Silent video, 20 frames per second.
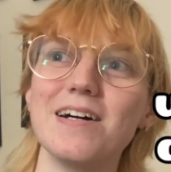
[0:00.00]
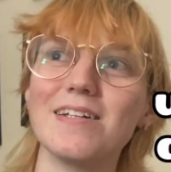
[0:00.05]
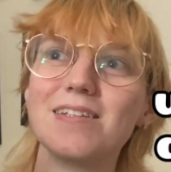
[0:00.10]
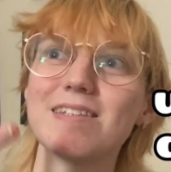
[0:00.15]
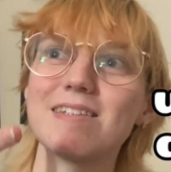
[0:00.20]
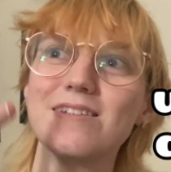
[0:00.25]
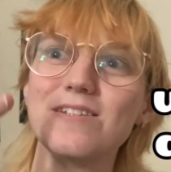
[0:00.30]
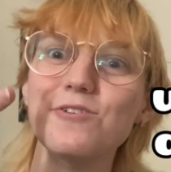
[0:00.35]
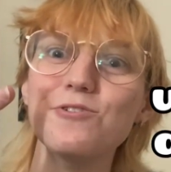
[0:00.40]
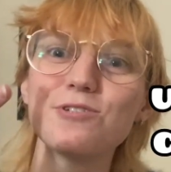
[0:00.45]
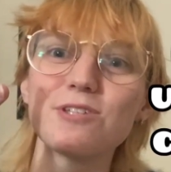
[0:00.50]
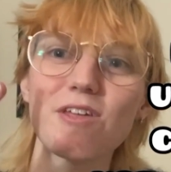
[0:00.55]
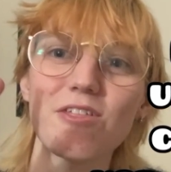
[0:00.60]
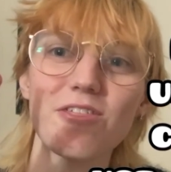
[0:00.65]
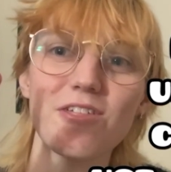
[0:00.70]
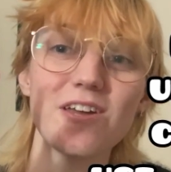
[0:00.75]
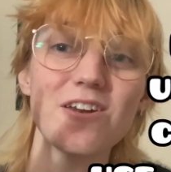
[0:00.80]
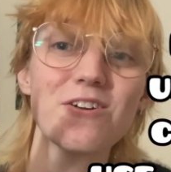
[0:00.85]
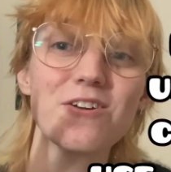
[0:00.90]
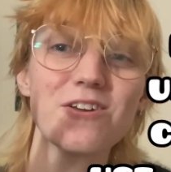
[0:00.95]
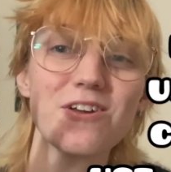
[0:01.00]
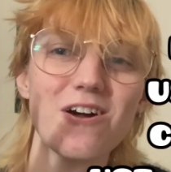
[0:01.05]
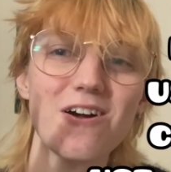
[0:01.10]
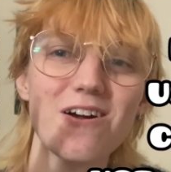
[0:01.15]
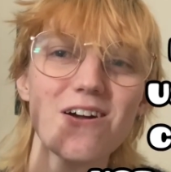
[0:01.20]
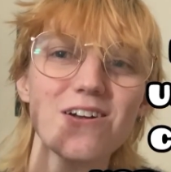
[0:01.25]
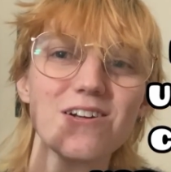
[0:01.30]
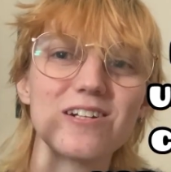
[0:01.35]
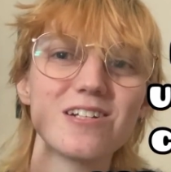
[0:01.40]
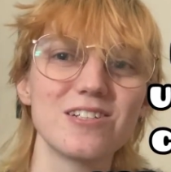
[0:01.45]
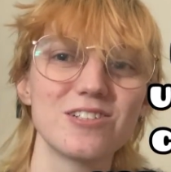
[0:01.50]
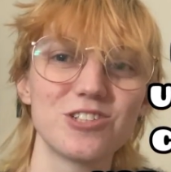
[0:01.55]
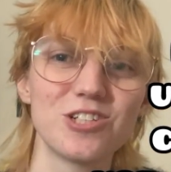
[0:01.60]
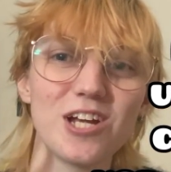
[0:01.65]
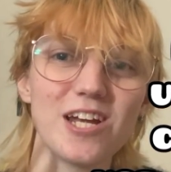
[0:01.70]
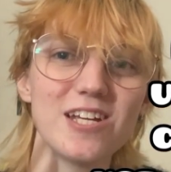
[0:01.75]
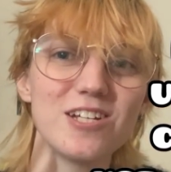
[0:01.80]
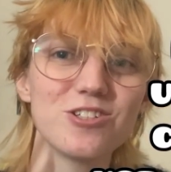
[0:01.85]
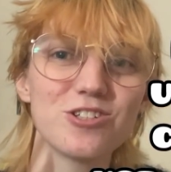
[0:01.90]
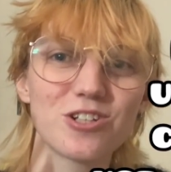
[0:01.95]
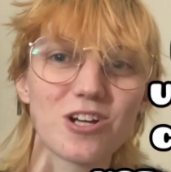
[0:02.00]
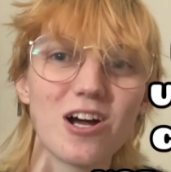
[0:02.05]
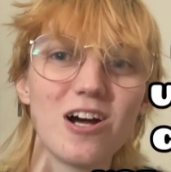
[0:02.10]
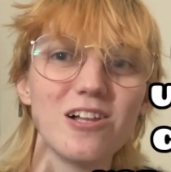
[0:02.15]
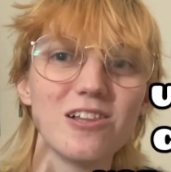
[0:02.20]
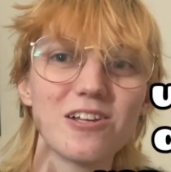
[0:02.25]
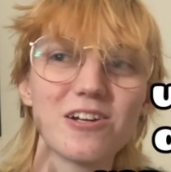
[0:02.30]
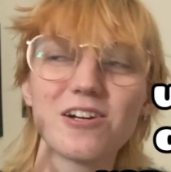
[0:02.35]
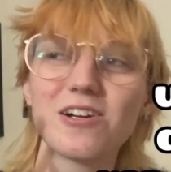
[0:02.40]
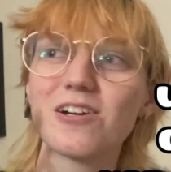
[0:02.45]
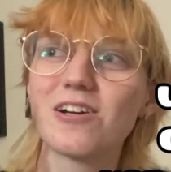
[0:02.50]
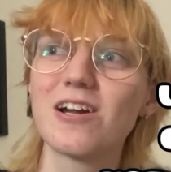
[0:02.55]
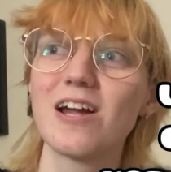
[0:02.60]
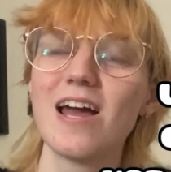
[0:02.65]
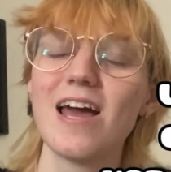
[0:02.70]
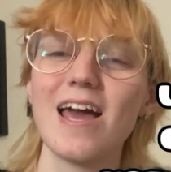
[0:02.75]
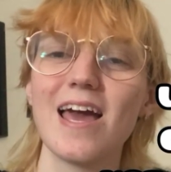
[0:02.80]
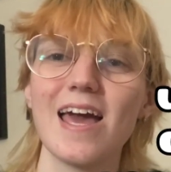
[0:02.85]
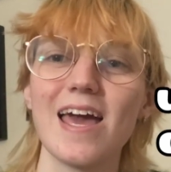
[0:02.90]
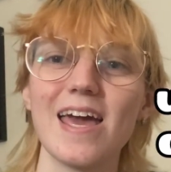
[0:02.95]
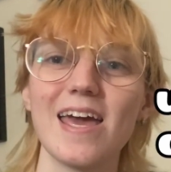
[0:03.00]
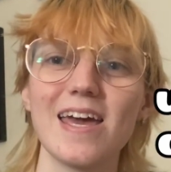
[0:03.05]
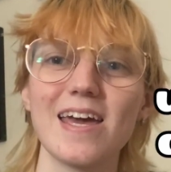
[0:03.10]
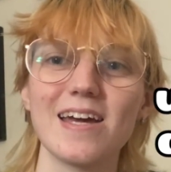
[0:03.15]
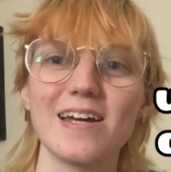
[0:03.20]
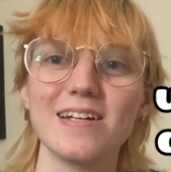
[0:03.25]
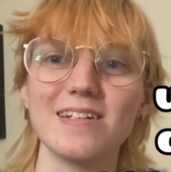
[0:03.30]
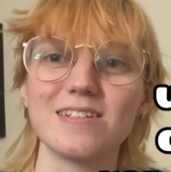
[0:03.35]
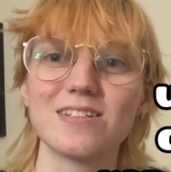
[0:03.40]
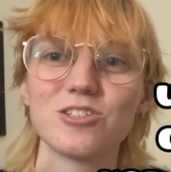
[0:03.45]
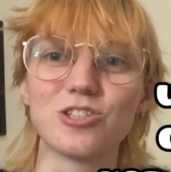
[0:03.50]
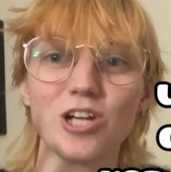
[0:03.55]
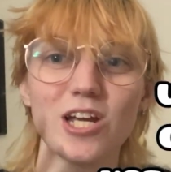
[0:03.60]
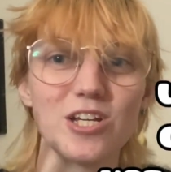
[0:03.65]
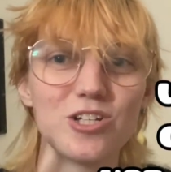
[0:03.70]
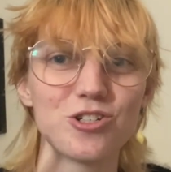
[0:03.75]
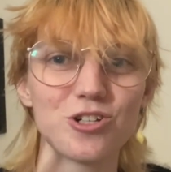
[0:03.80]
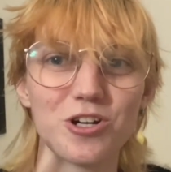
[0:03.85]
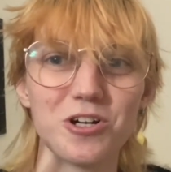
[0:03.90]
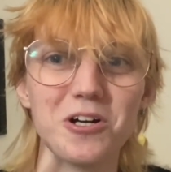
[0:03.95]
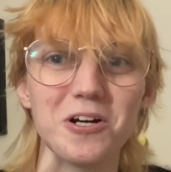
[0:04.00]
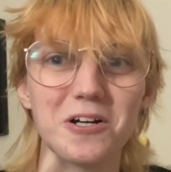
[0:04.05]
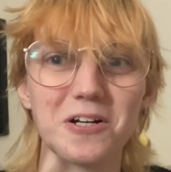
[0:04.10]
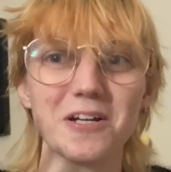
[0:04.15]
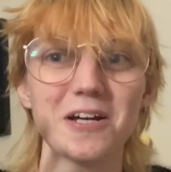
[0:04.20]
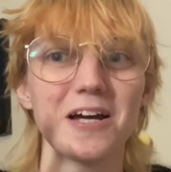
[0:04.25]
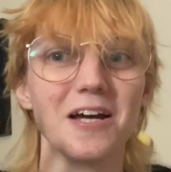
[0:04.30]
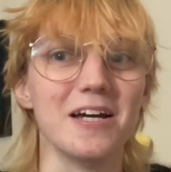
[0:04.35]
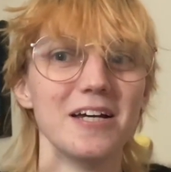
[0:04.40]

use a thinner yarn, change a color, and change your hook.